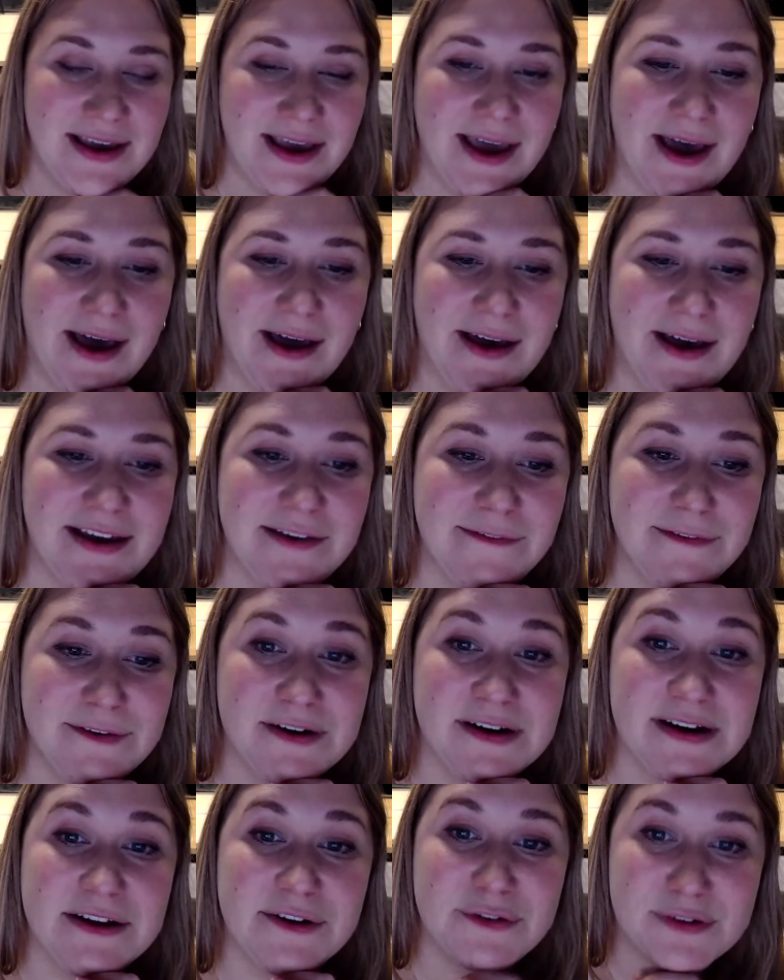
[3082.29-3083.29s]
If
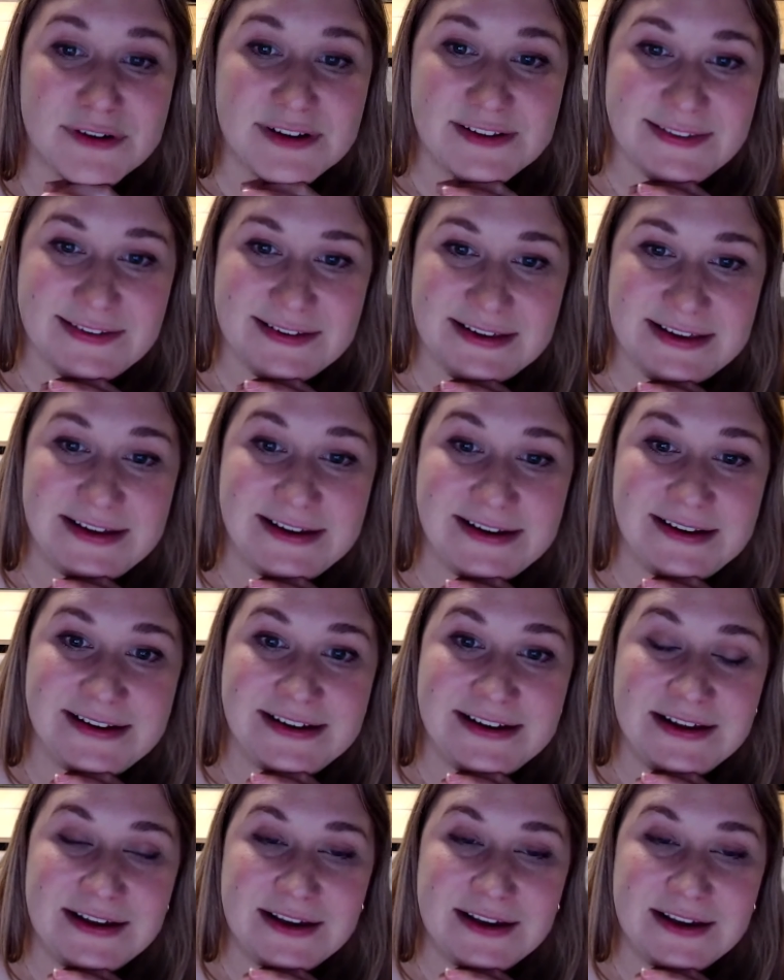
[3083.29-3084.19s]
you're interested